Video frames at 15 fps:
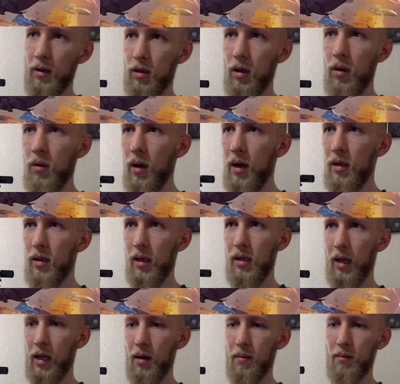So it's
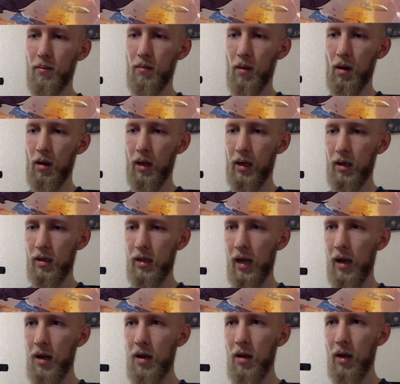like a
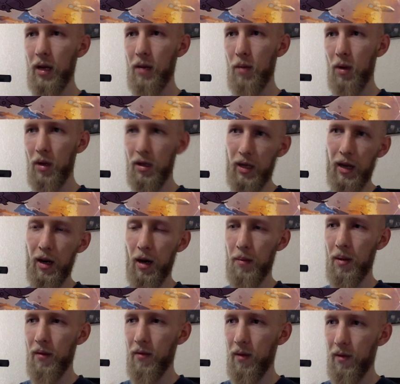stand, you know, like a morning stand-up
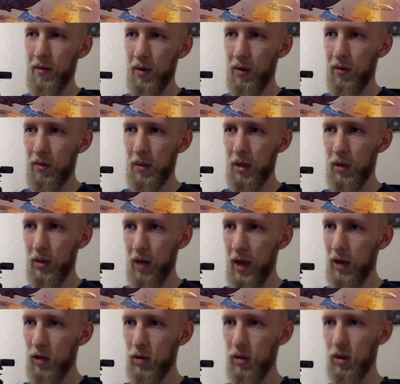if you're familiar with
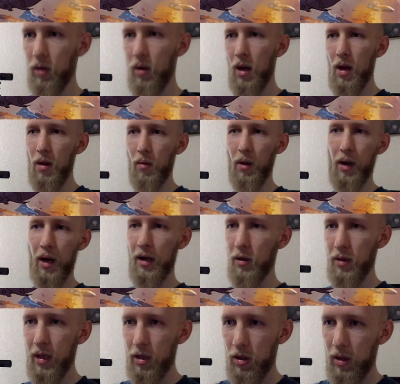Agile. So what did I do
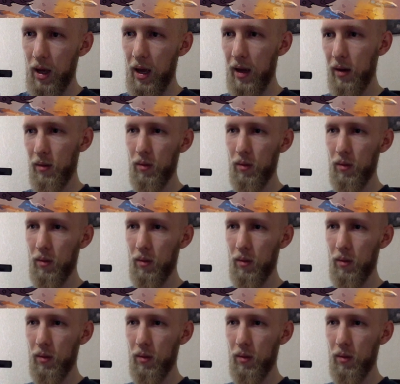yesterday?